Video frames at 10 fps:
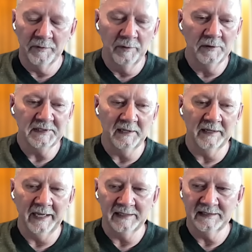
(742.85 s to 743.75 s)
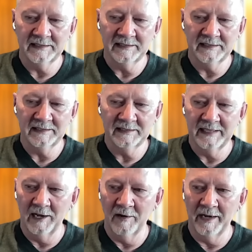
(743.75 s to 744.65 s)
through staircase
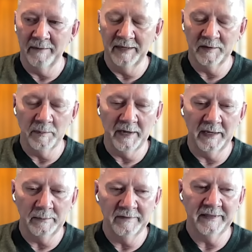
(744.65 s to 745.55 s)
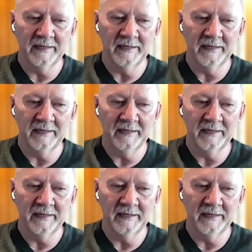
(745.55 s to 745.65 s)
now. I'm at the bottom of it.